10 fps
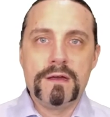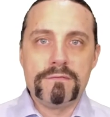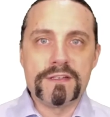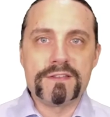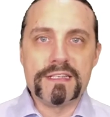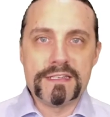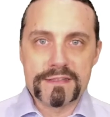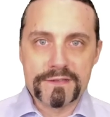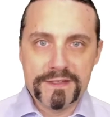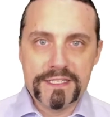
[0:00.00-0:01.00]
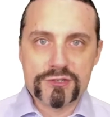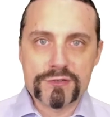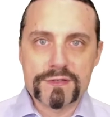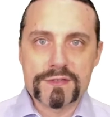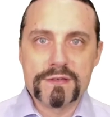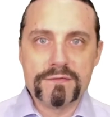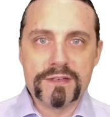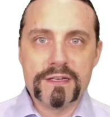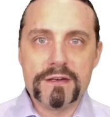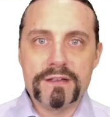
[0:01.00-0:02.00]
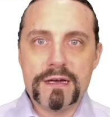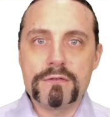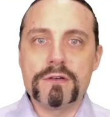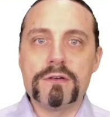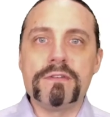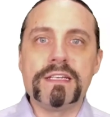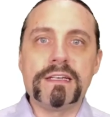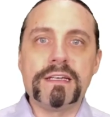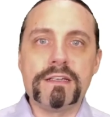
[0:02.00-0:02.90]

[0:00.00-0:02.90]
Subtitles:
With these features, we are now going